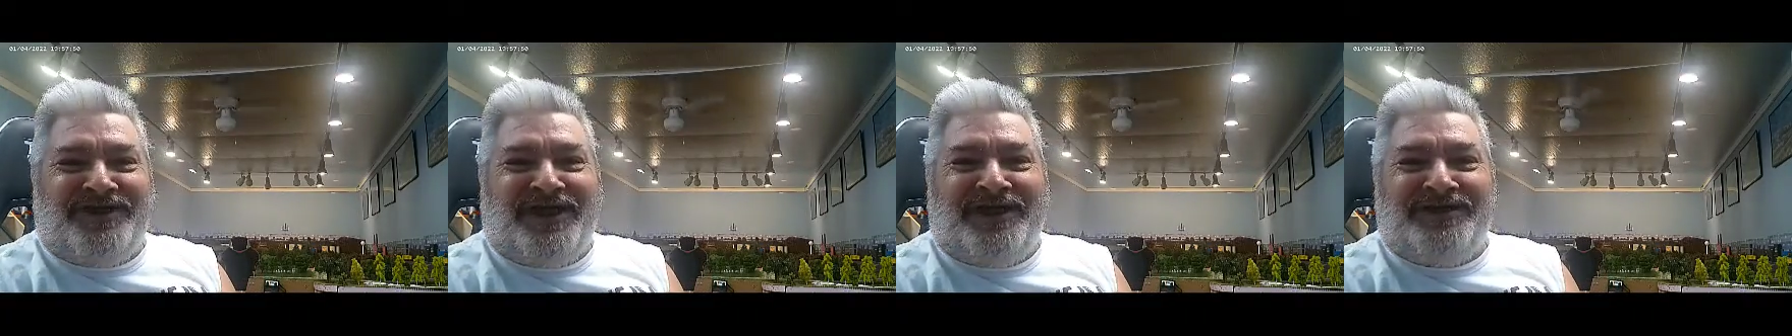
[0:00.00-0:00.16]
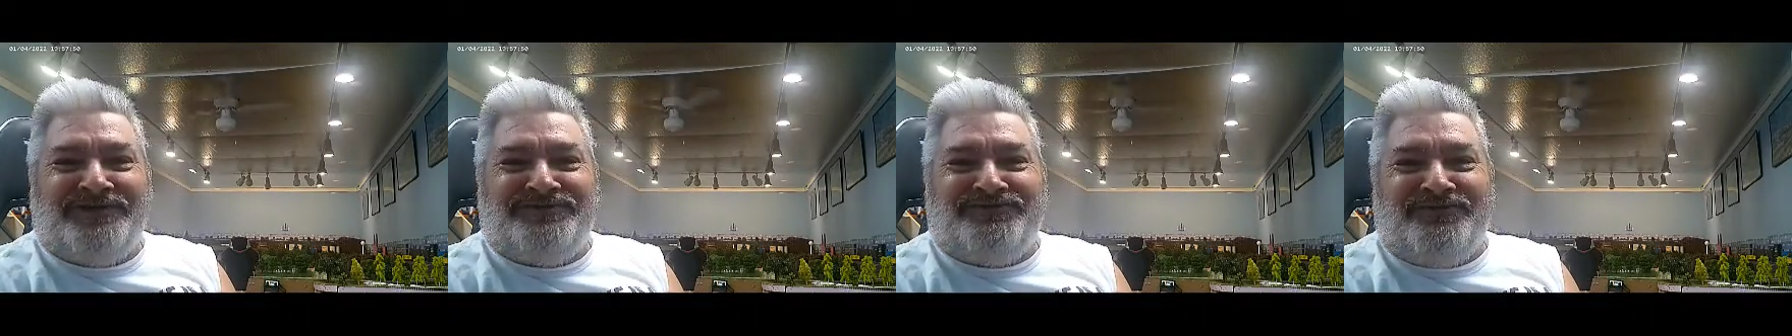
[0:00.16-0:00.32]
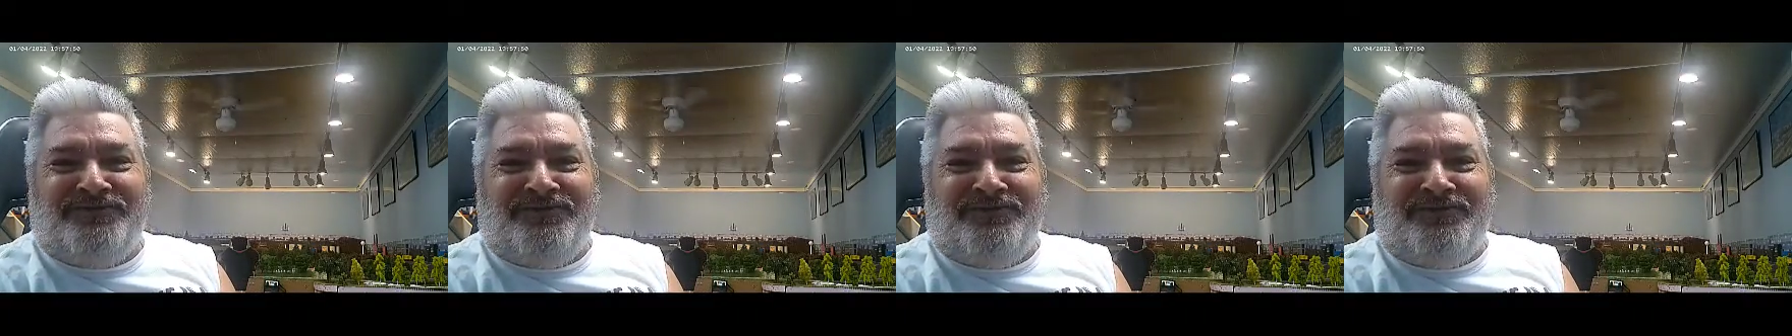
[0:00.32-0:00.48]

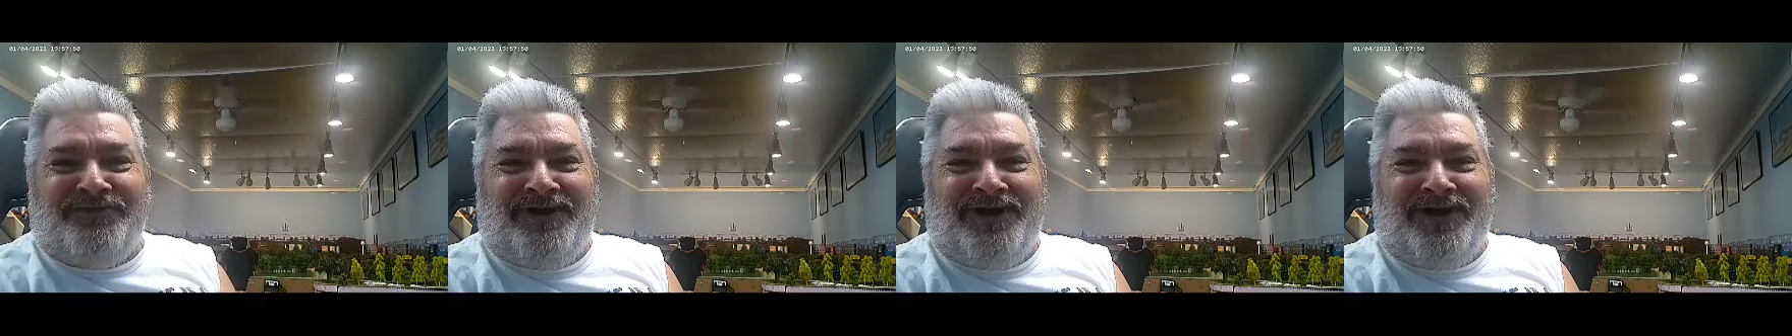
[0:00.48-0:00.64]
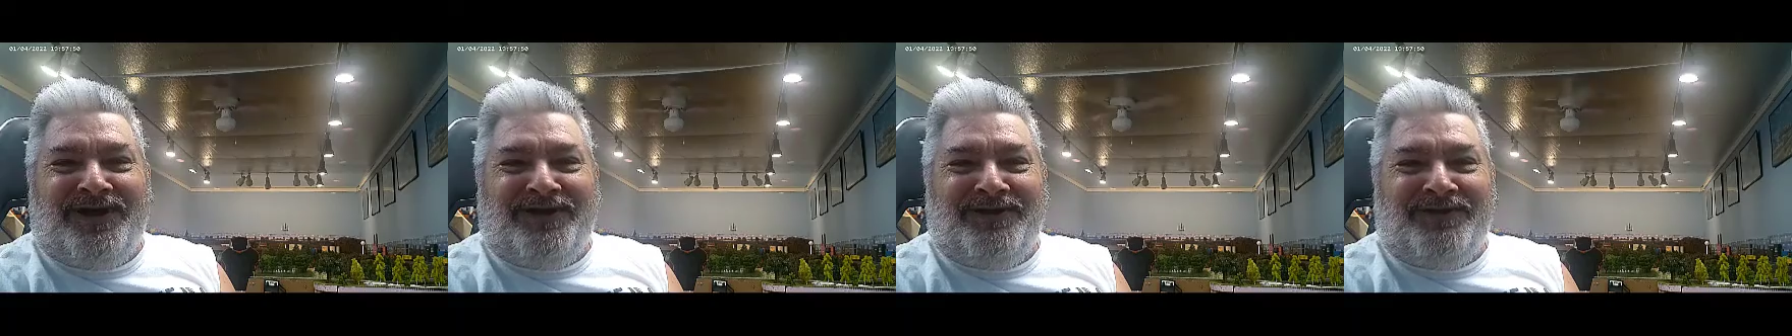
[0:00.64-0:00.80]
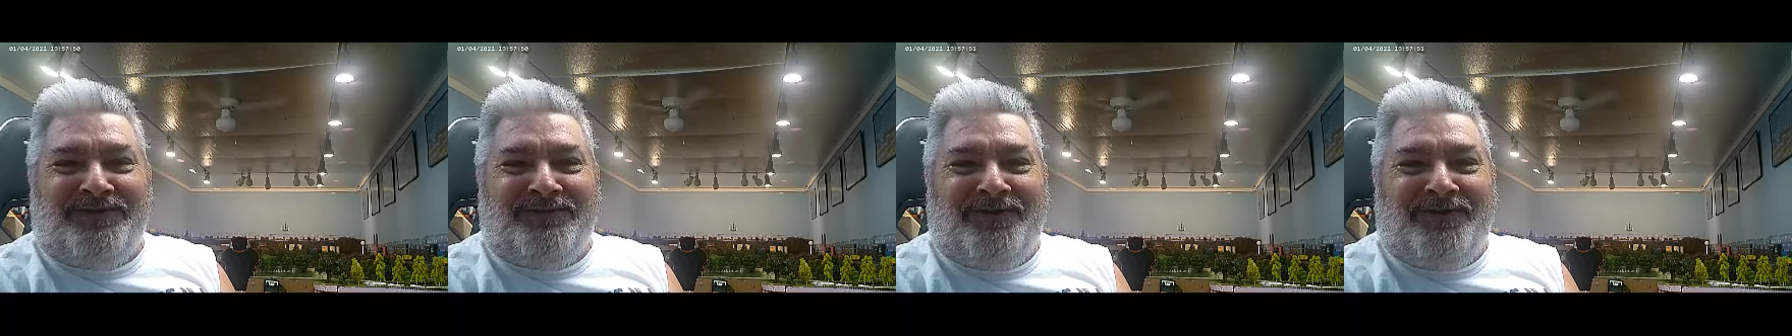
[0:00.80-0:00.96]
thanks for
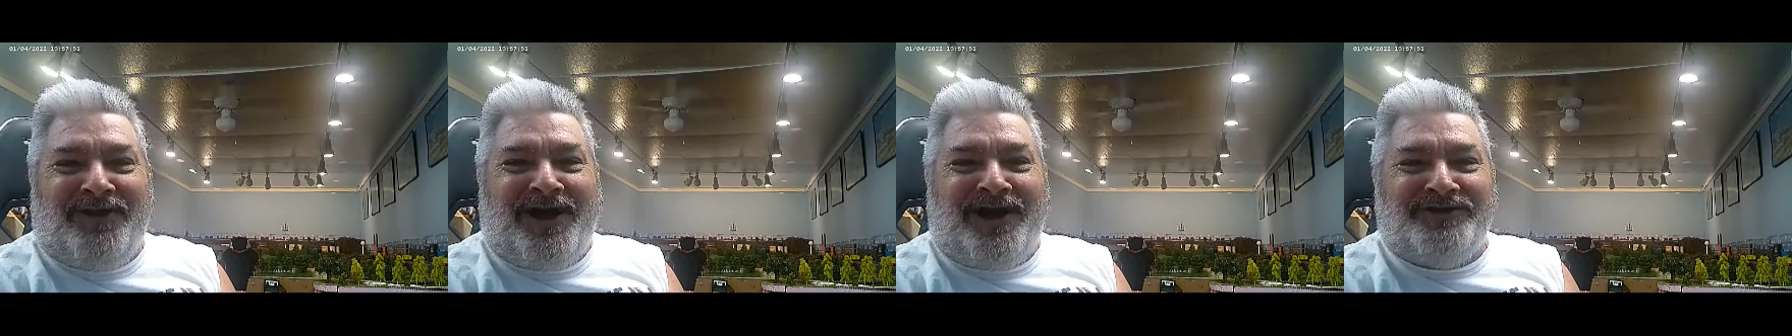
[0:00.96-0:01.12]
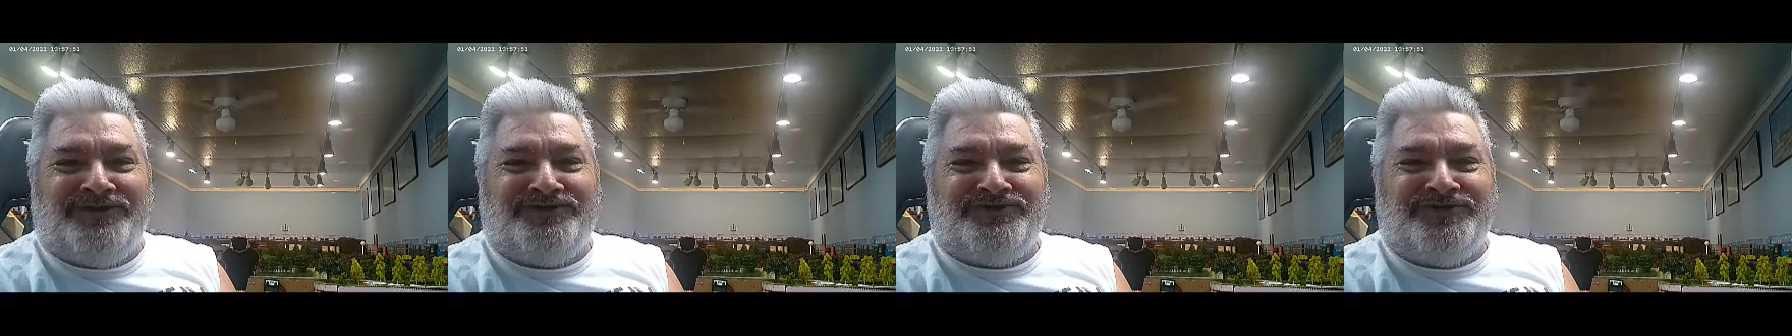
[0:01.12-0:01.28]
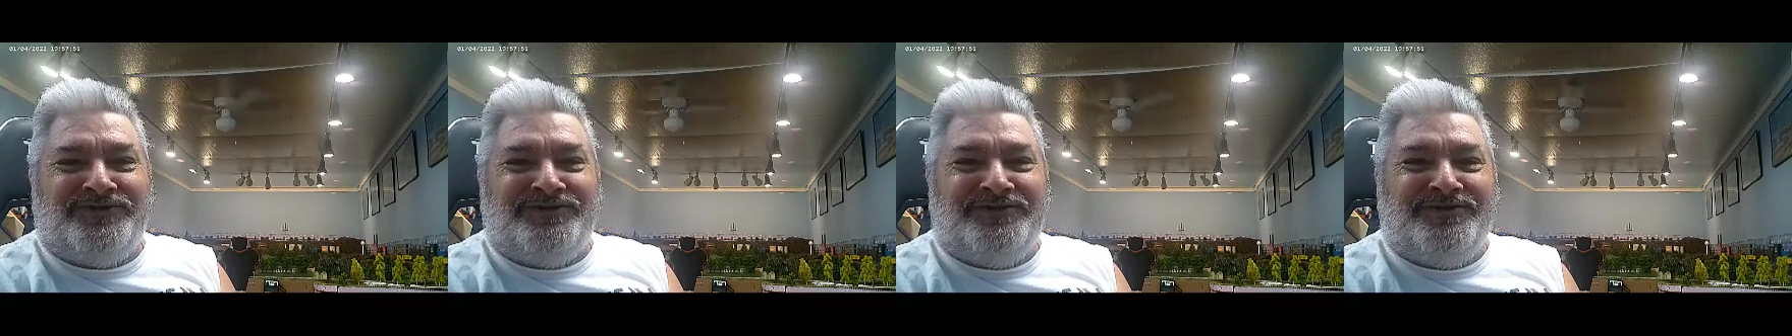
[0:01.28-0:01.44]
uh,
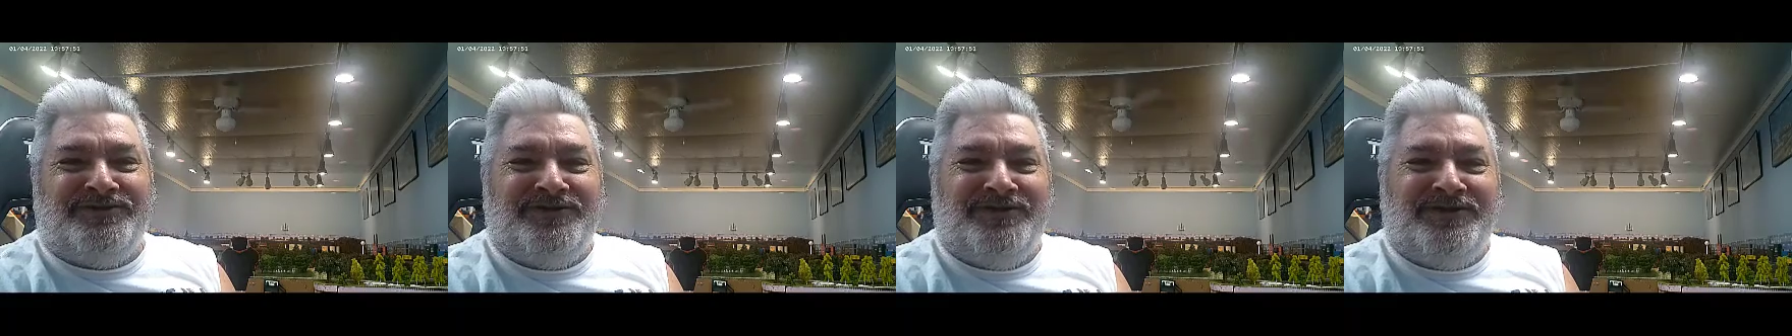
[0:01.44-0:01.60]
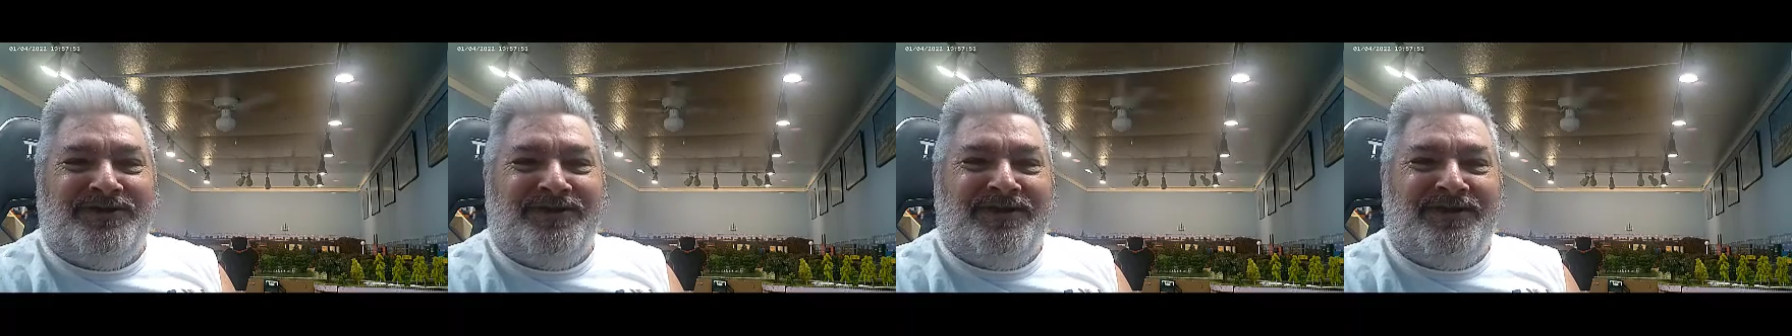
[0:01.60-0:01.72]
watching.